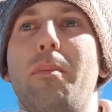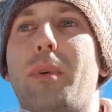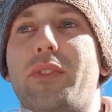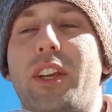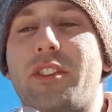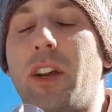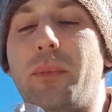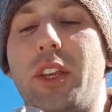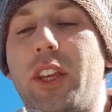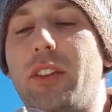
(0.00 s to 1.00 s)
but there's
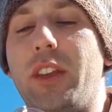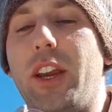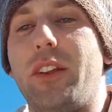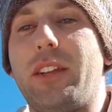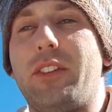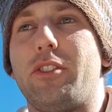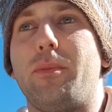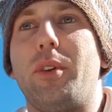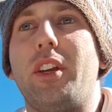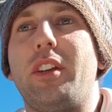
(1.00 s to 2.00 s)
something in there that to
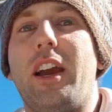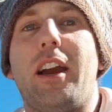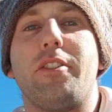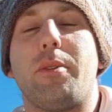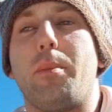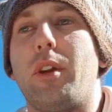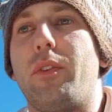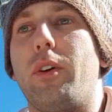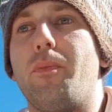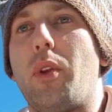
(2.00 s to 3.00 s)
me has a bit of
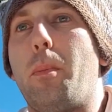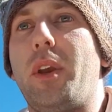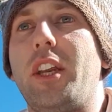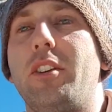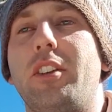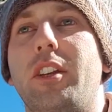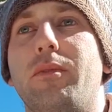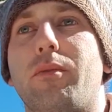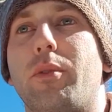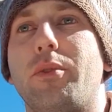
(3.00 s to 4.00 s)
a peated
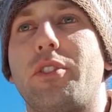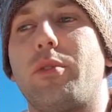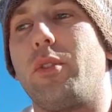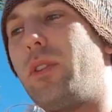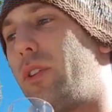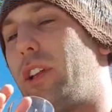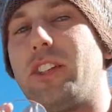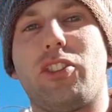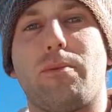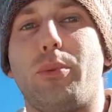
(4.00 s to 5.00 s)
influence to it.
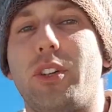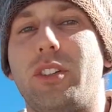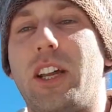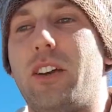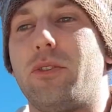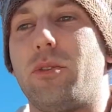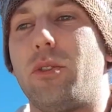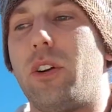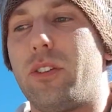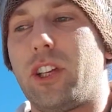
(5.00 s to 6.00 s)
Let's just put it down
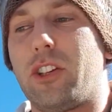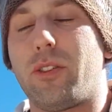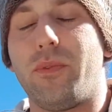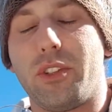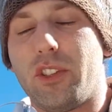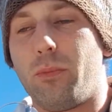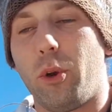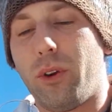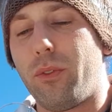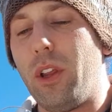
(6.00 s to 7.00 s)
to a touch of the
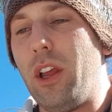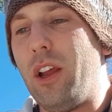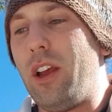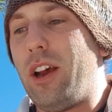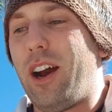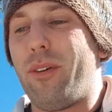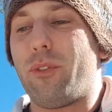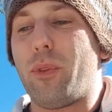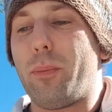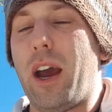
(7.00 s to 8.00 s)
smoke
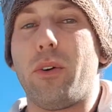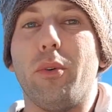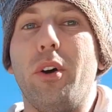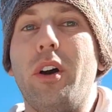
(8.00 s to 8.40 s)
from the barrel.